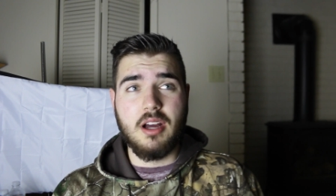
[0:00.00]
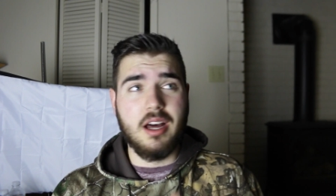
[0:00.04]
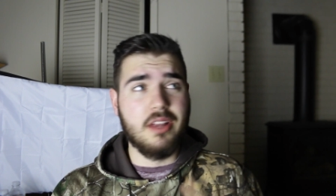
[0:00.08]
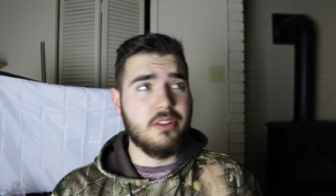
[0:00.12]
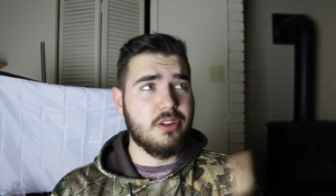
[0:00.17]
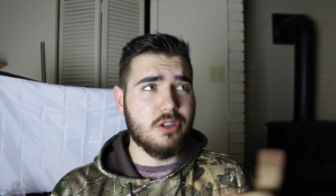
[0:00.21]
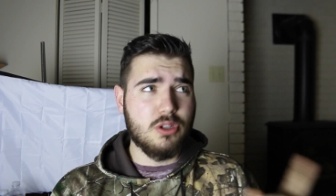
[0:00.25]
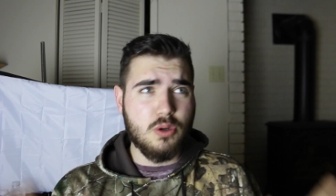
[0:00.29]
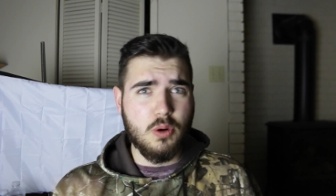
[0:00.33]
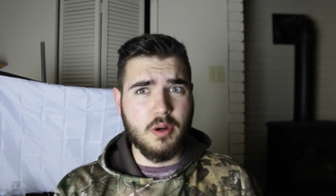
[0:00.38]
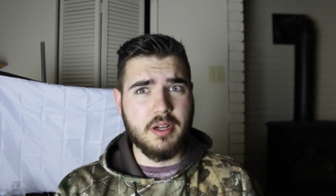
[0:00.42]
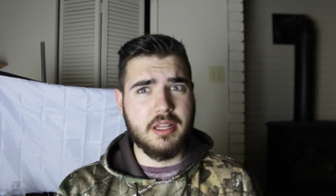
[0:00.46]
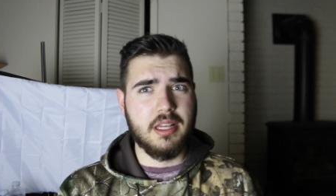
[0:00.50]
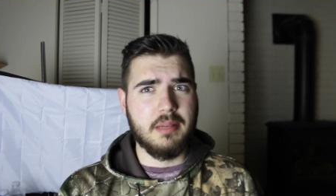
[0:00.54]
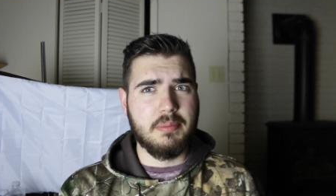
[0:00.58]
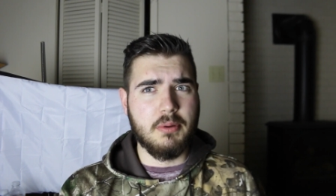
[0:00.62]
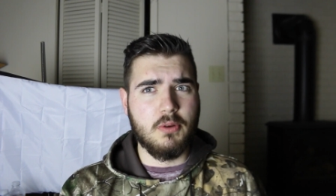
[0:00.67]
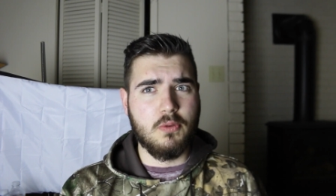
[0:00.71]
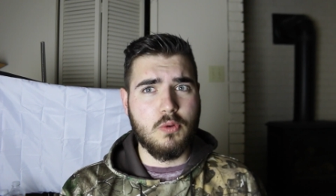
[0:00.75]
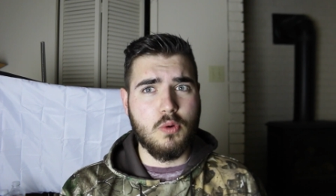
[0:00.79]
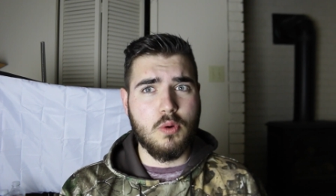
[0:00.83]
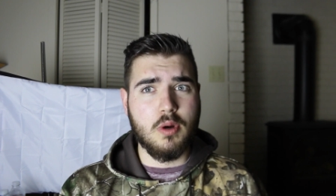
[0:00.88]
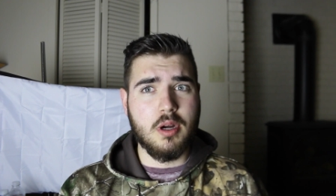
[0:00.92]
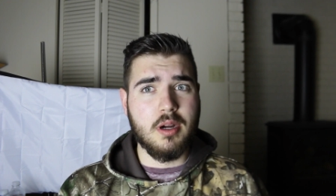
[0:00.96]
other courses
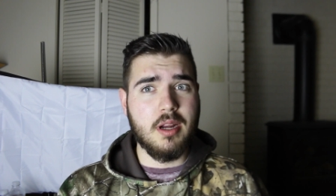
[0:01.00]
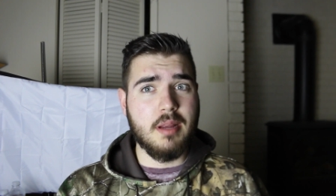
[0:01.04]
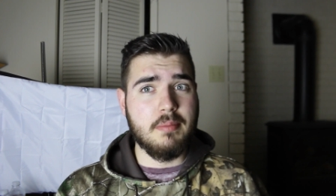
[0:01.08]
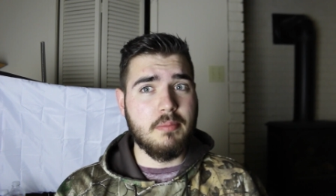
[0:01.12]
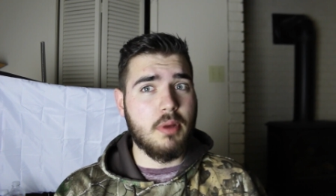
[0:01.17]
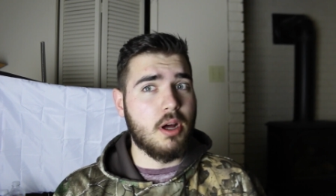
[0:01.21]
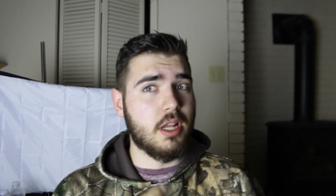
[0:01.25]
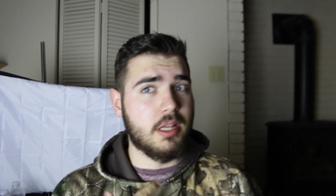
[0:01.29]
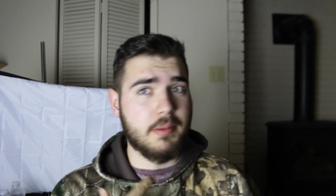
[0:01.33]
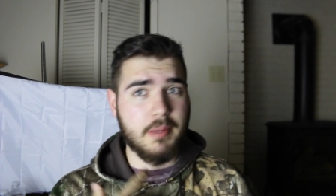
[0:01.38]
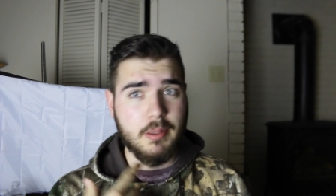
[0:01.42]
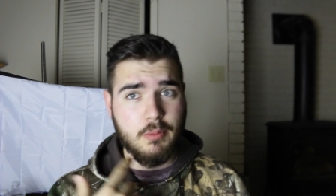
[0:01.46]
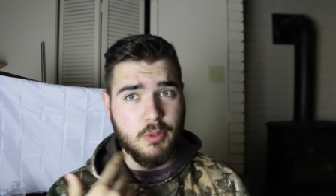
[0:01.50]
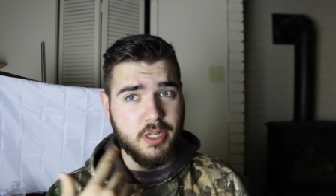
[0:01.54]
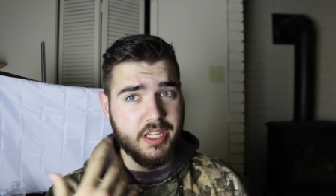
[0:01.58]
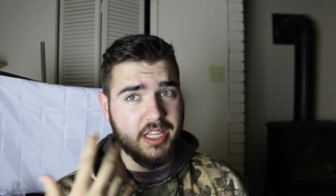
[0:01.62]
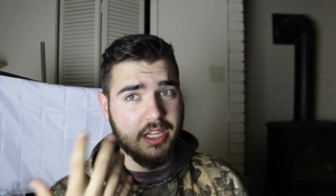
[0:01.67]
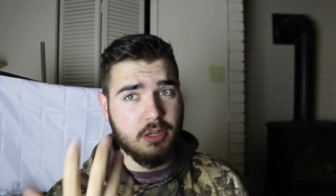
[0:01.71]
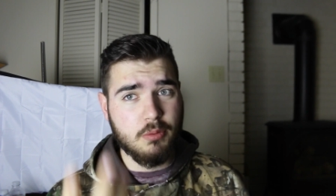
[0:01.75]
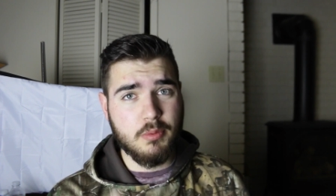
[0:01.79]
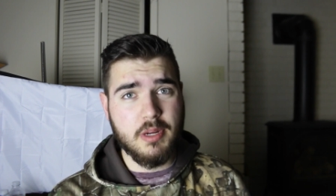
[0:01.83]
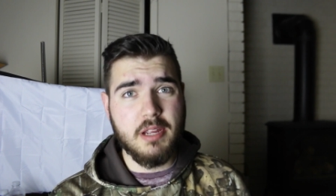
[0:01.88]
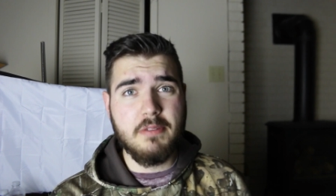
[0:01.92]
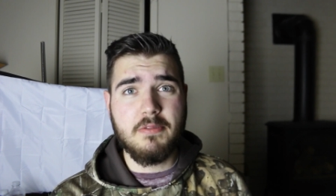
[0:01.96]
before, and possibly want
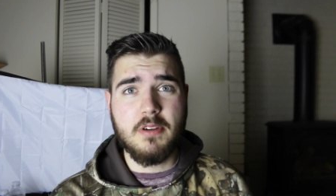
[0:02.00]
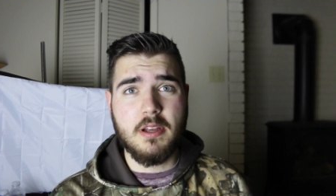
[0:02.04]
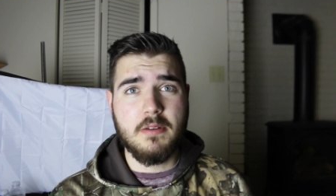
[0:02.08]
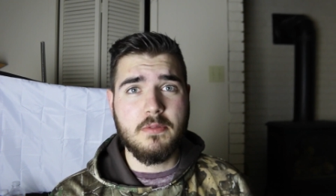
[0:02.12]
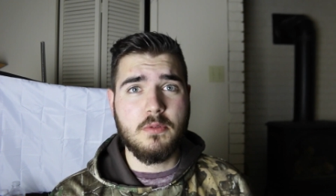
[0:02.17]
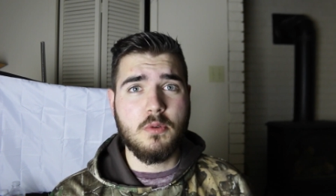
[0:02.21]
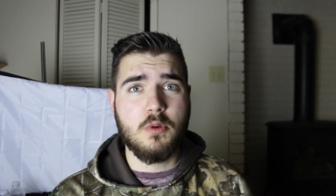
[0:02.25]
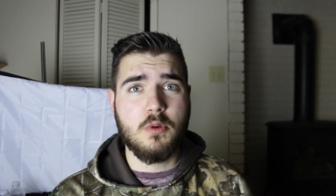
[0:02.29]
to get a refund